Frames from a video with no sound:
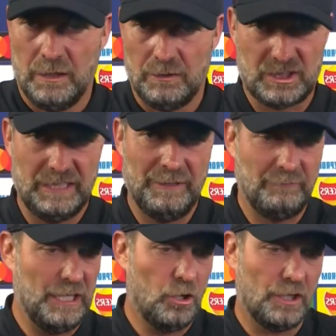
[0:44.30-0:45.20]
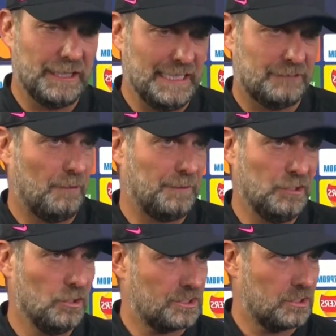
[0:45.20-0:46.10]
You see, when we are organized,
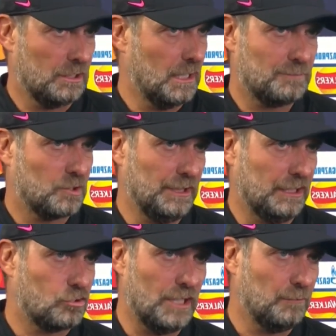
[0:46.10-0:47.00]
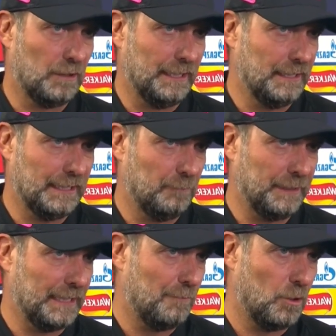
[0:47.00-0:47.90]
Fabinho is absolutely incredible, and he can
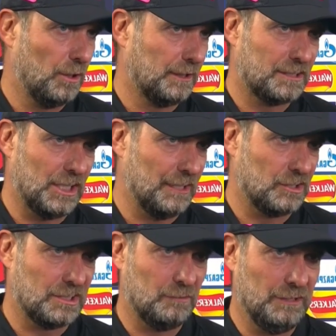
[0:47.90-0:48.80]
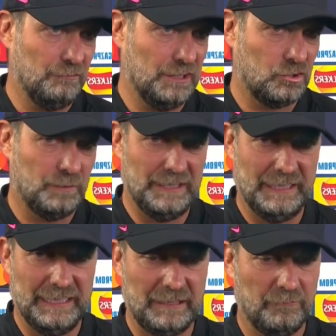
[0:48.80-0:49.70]
pick up all the challenges we, which we
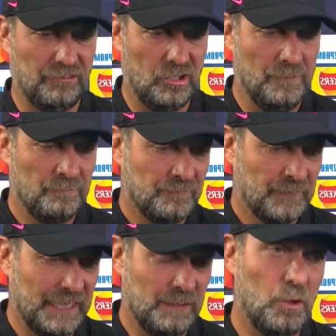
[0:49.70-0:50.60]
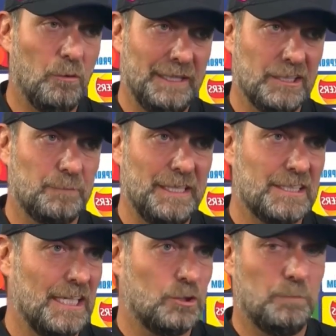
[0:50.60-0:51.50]
need him for. In the moment when the
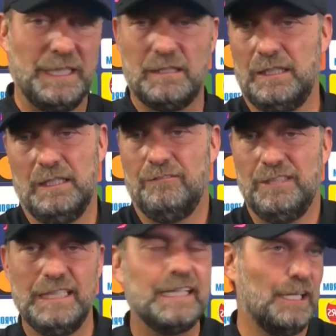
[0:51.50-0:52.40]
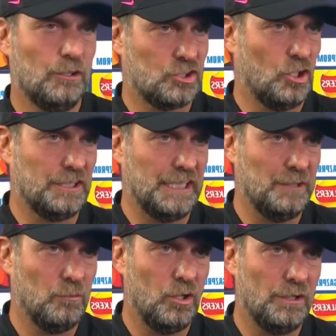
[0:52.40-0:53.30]
spaces are too big, even he cannot sort it
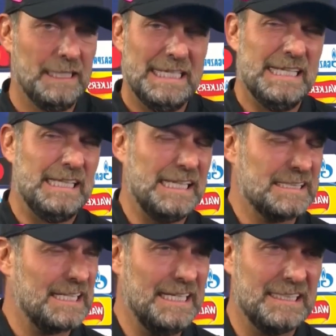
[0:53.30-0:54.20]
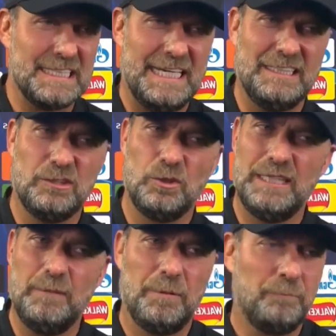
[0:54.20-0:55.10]
anymore. Last line slightly too
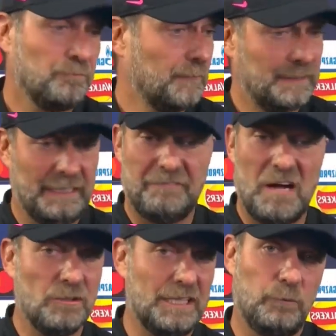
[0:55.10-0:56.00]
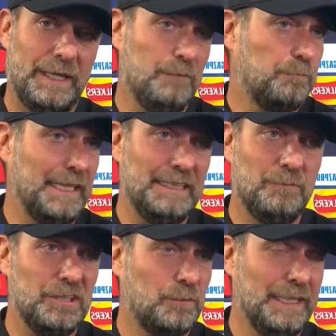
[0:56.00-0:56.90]
deep. They found that way, played
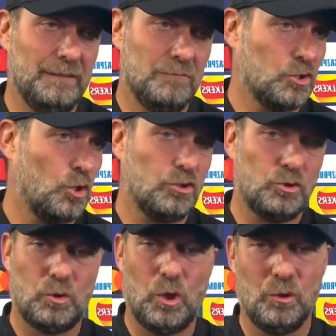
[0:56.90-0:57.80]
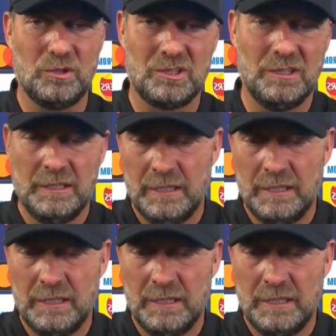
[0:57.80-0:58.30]
in between, scored two goals.